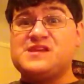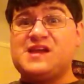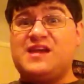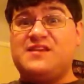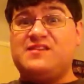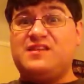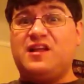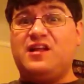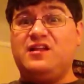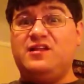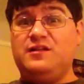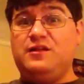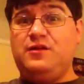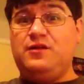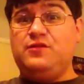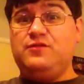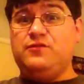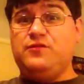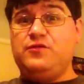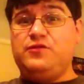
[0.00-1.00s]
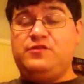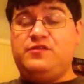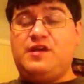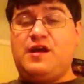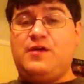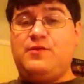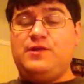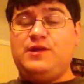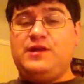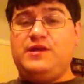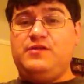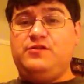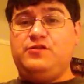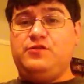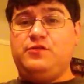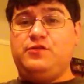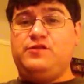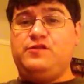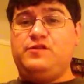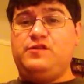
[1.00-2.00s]
It's a lot of good Tau elite
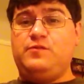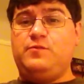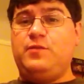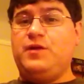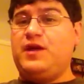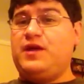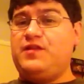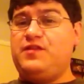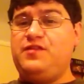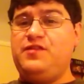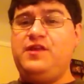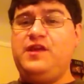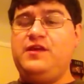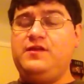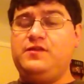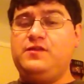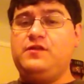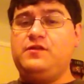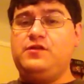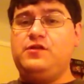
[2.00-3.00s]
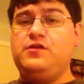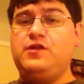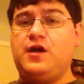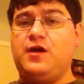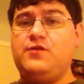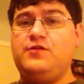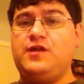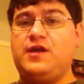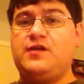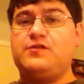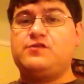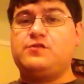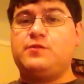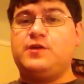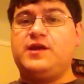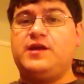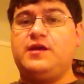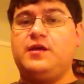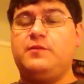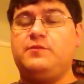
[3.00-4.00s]
choices, but I think the new codex, when
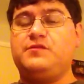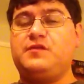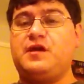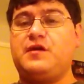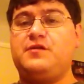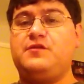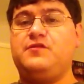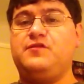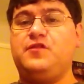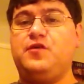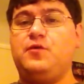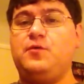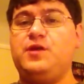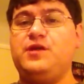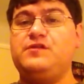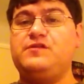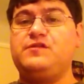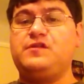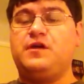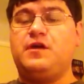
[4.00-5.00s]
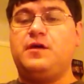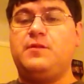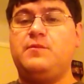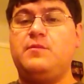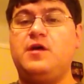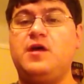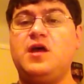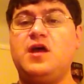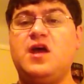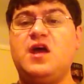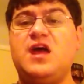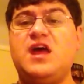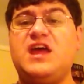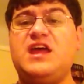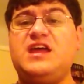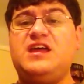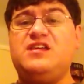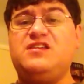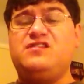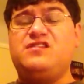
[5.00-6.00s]
it comes out in a few weeks' time,
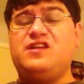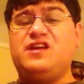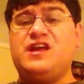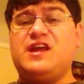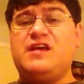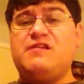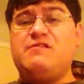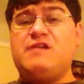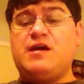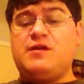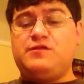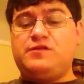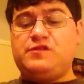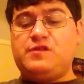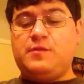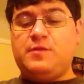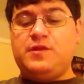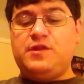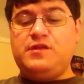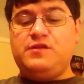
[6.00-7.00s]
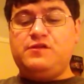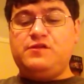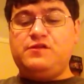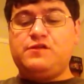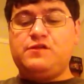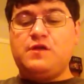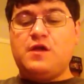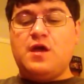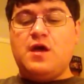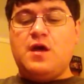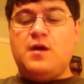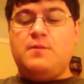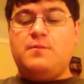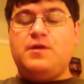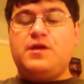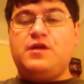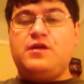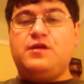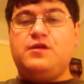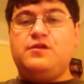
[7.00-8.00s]
is going to get around some of this,
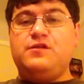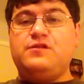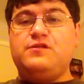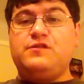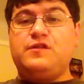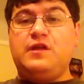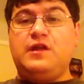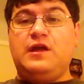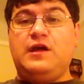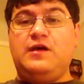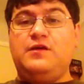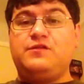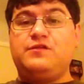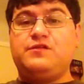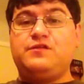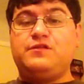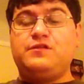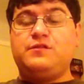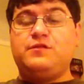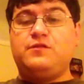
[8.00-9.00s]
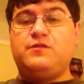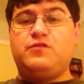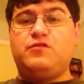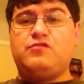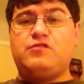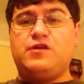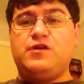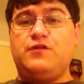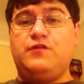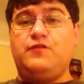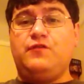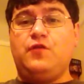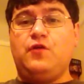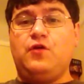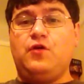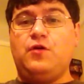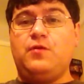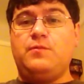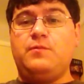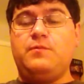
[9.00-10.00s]
because the last 3 or
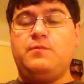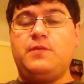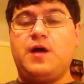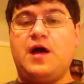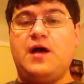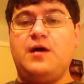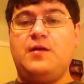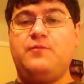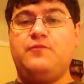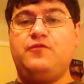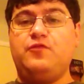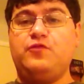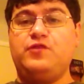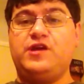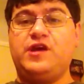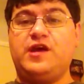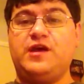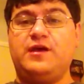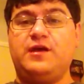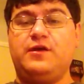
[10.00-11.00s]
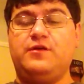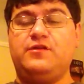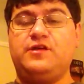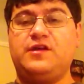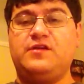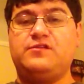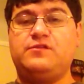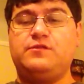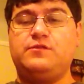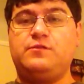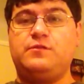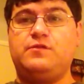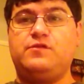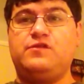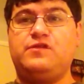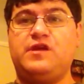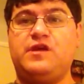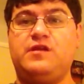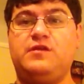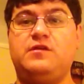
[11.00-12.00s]
4 40k codexes we've
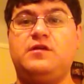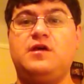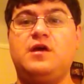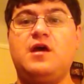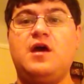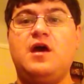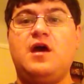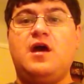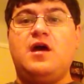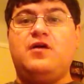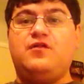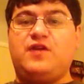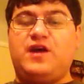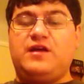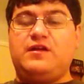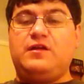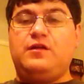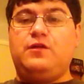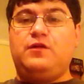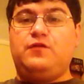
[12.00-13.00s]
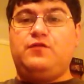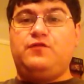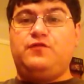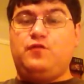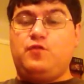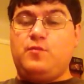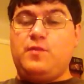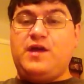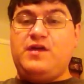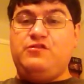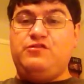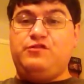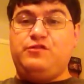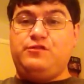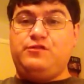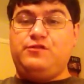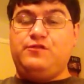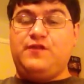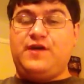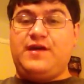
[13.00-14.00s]
seen have had a lot of
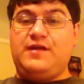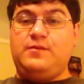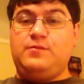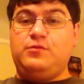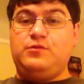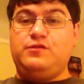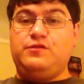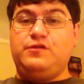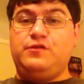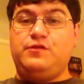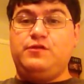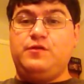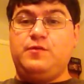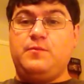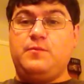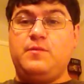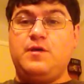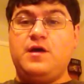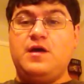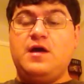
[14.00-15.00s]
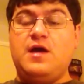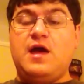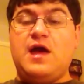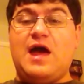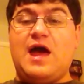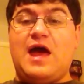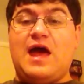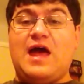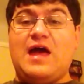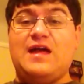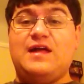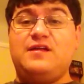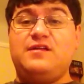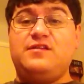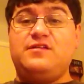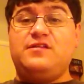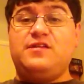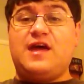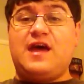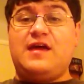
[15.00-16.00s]
formations available to them, and
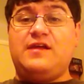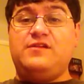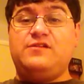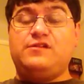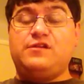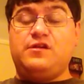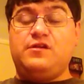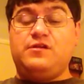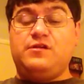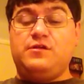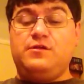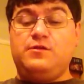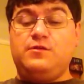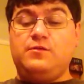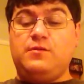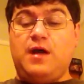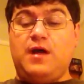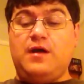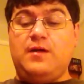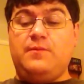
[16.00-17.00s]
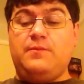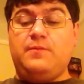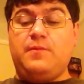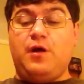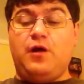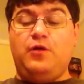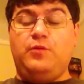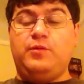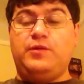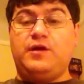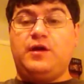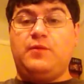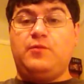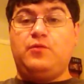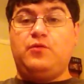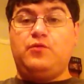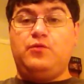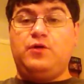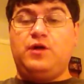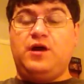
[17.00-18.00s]
that is going to open up
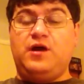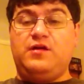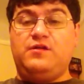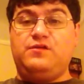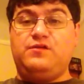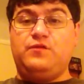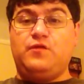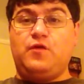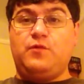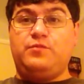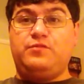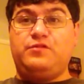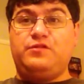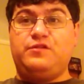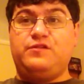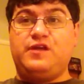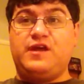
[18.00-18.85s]
all kinds of options.